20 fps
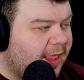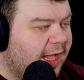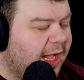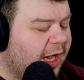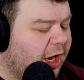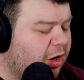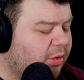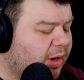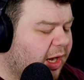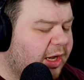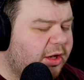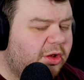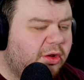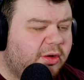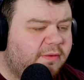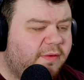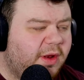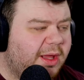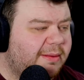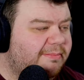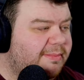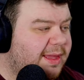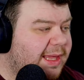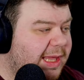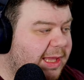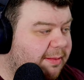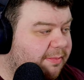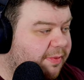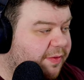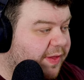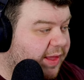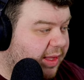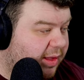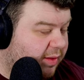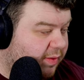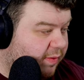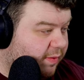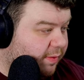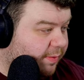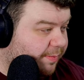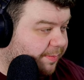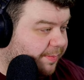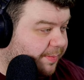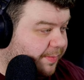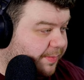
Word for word: oh, I'd look for like meme things.